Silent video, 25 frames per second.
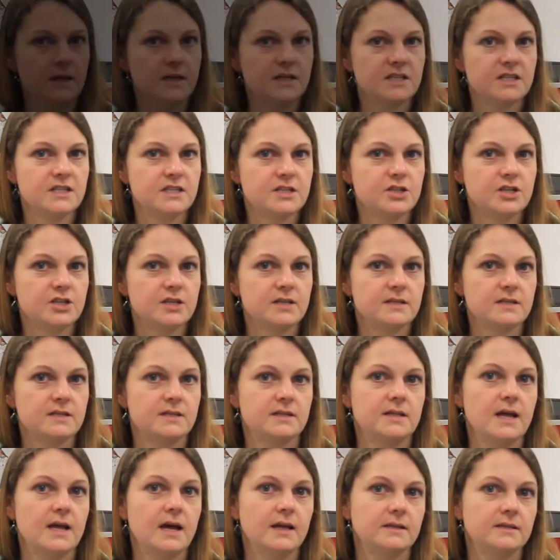is
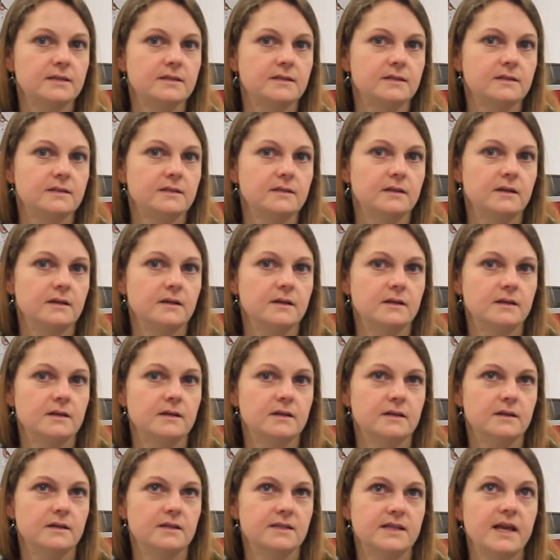just that
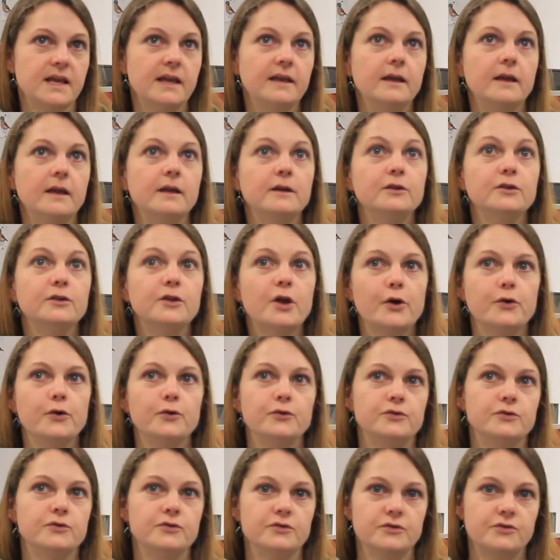saying no
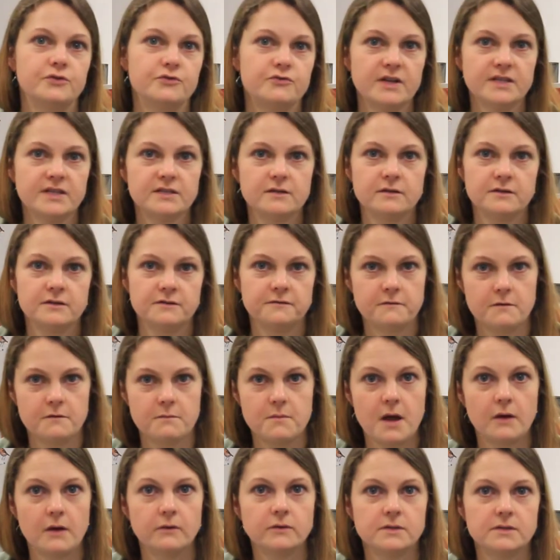to stressors
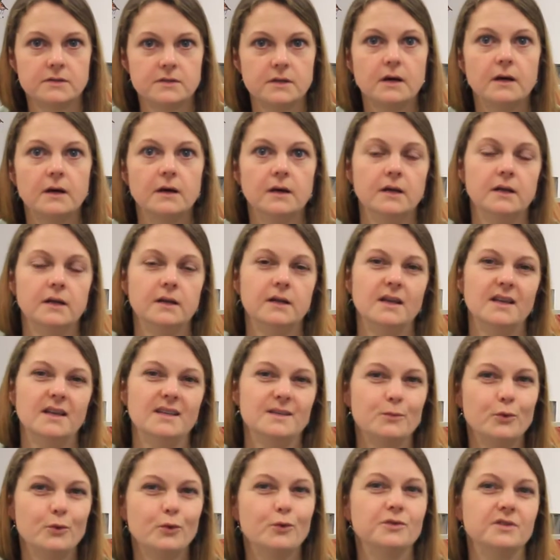from outside is
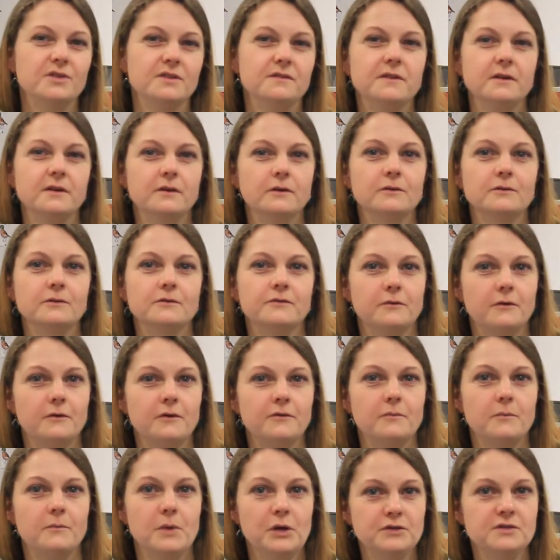more difficult for
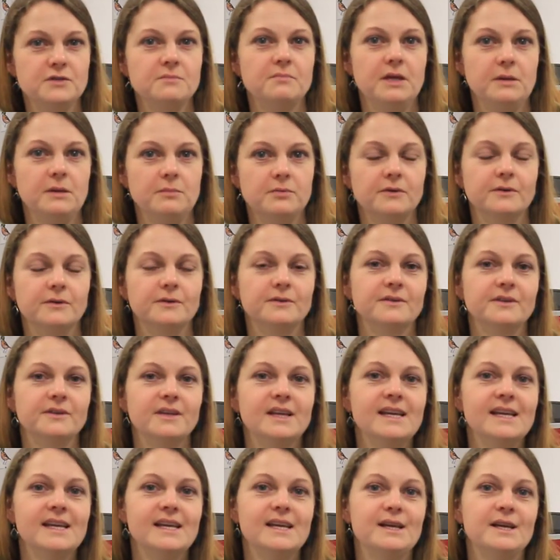most people,
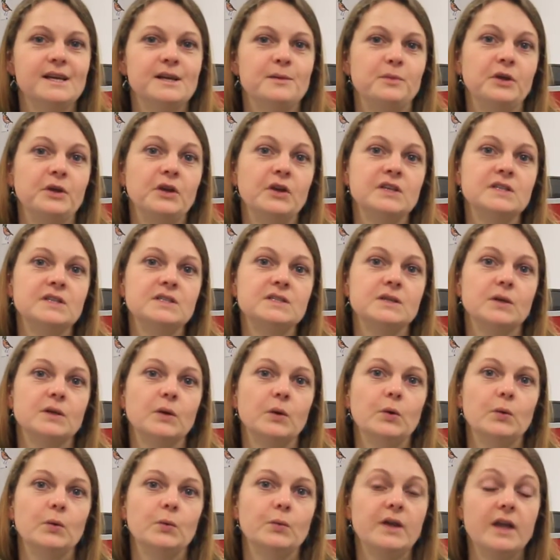because
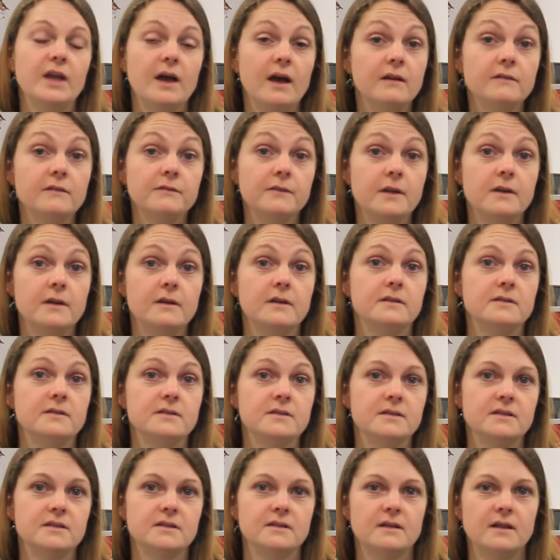we have
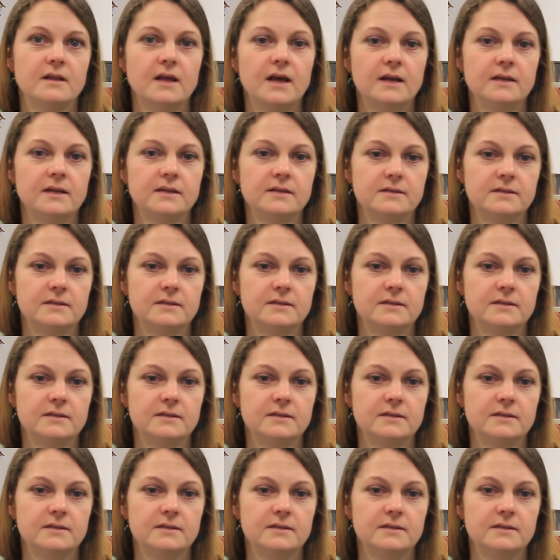learned that